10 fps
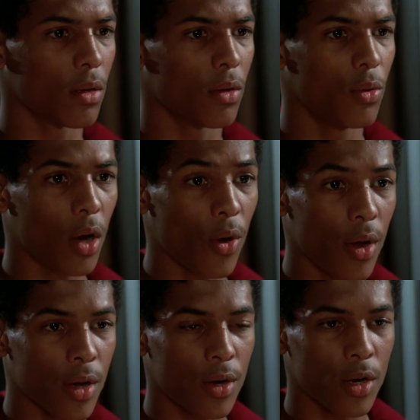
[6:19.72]
You are going
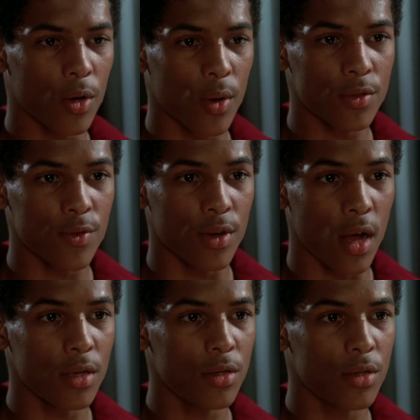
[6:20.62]
on a quest for
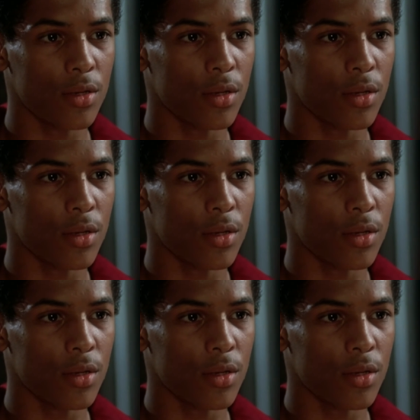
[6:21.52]
knowledge?